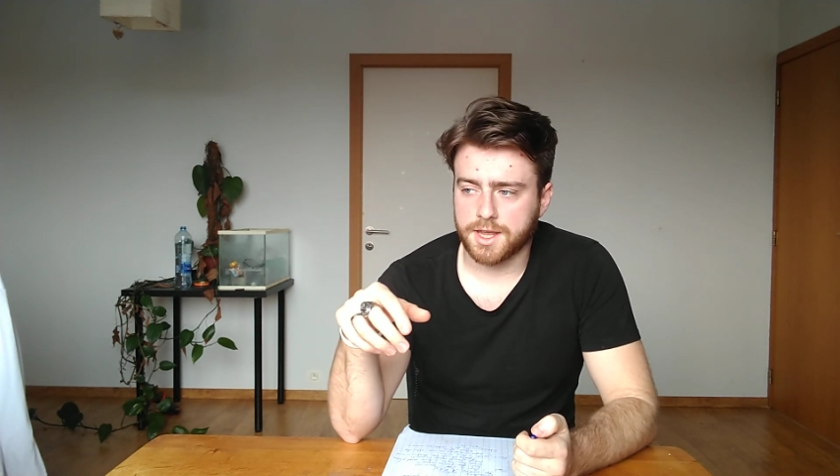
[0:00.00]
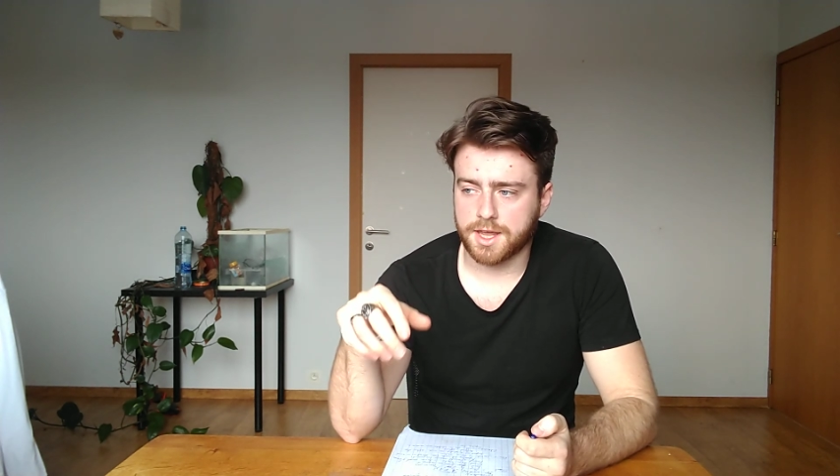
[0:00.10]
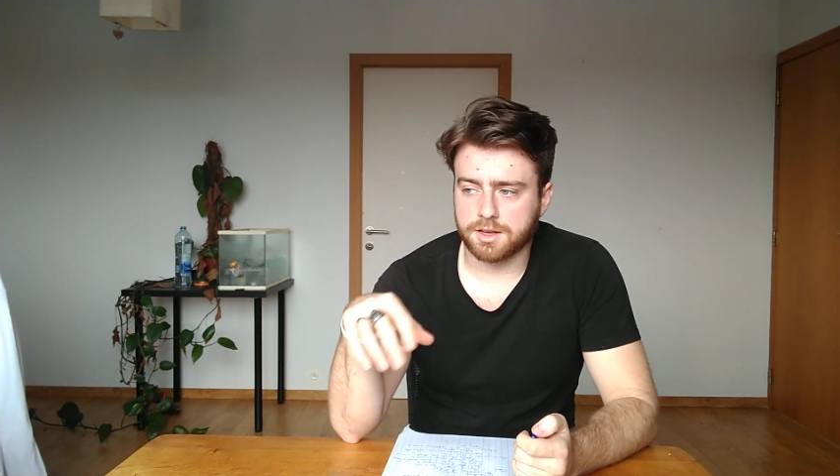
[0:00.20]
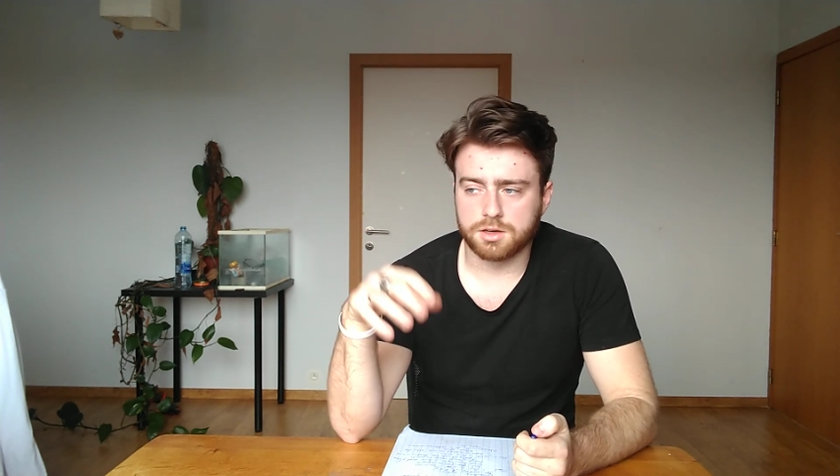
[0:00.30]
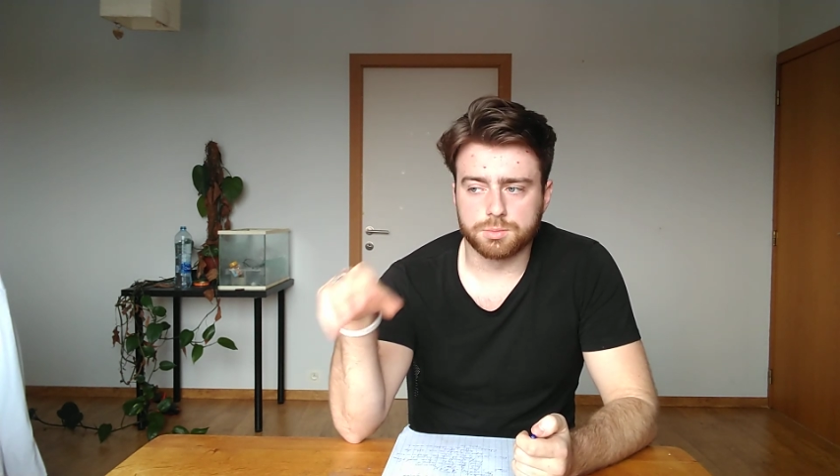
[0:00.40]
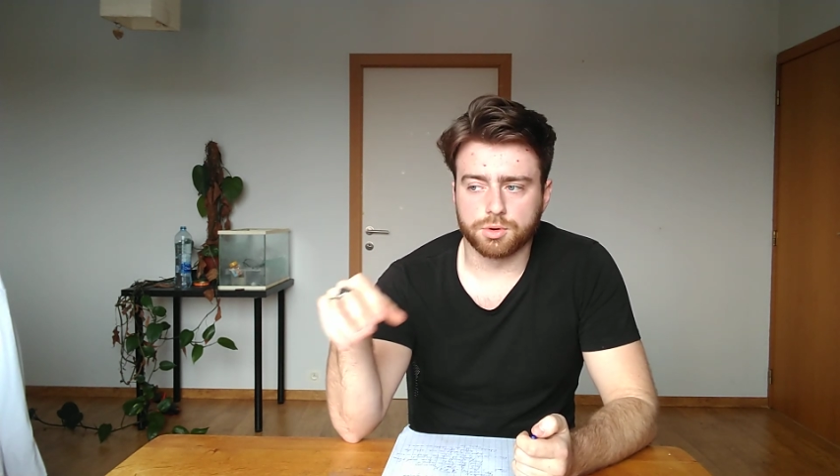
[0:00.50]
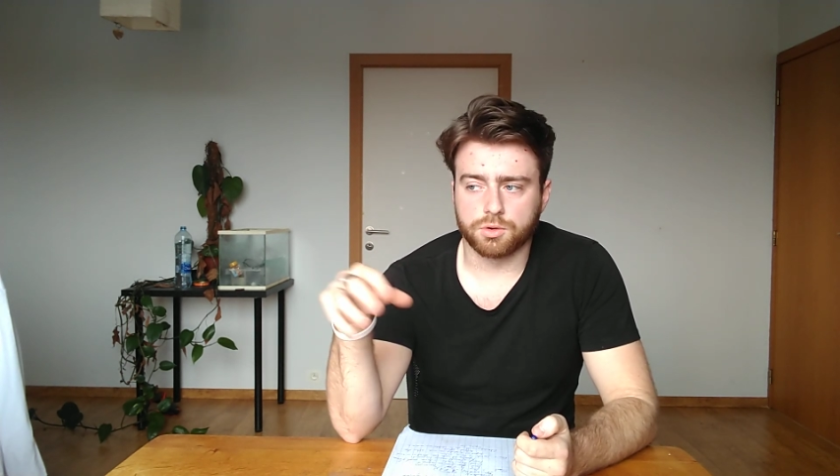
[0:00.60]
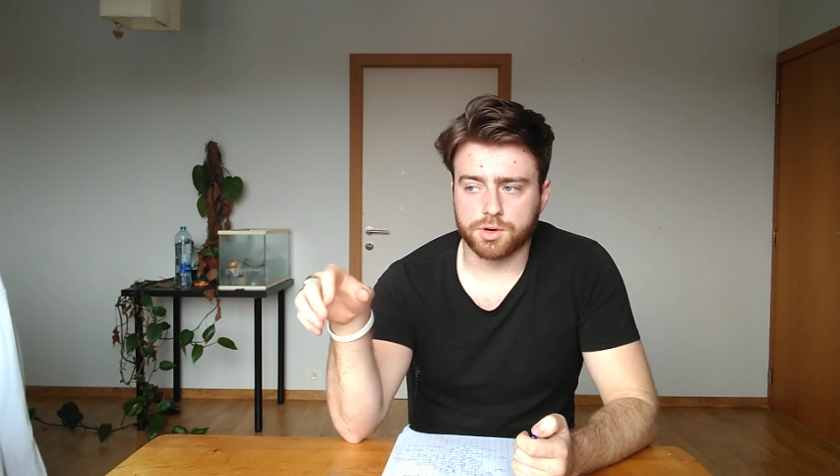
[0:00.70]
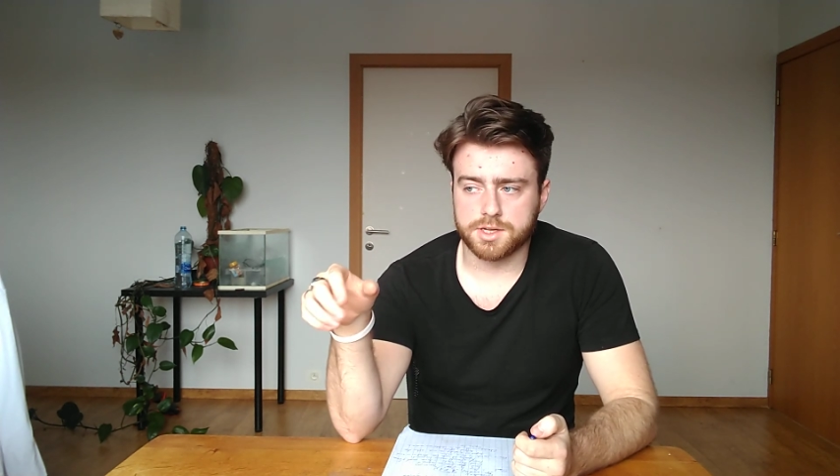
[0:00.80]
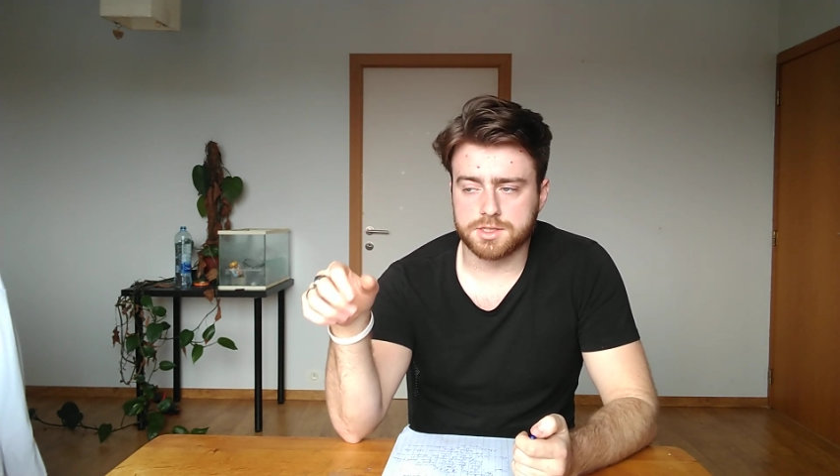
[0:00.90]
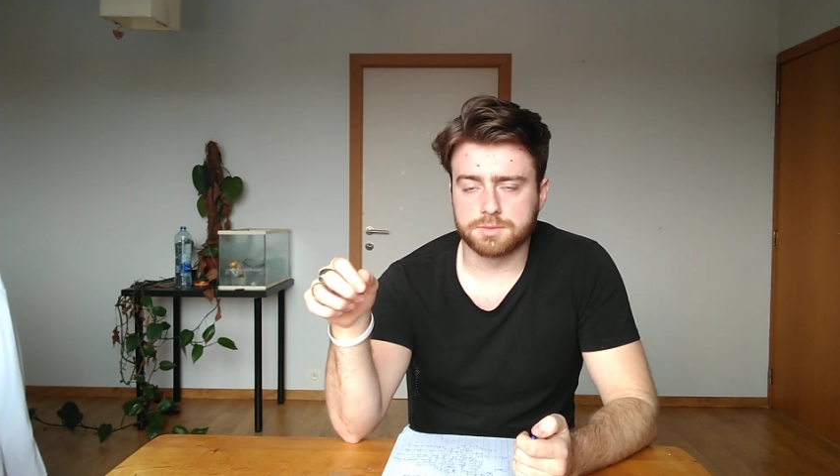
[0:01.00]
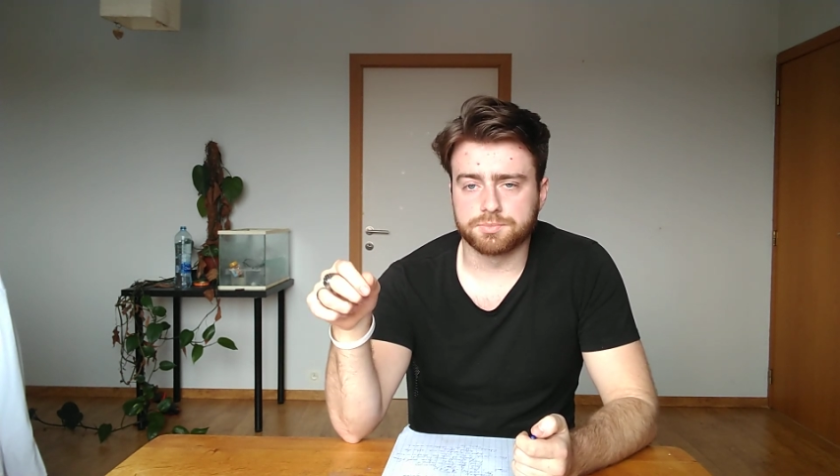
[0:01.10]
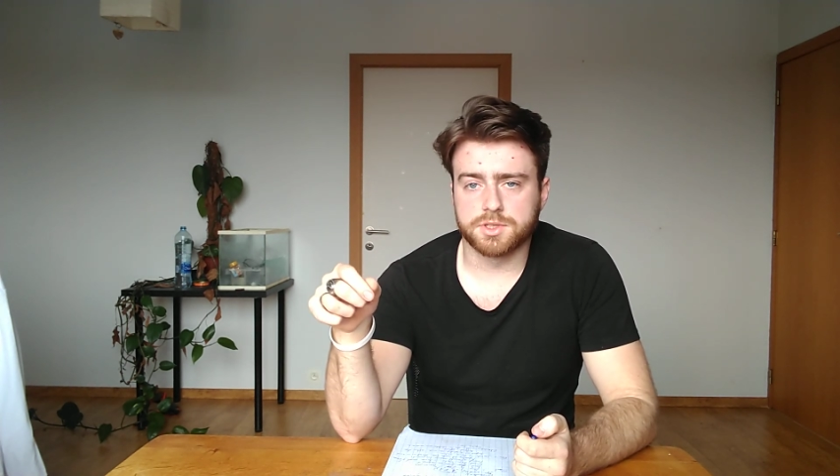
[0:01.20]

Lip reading: and then you progress.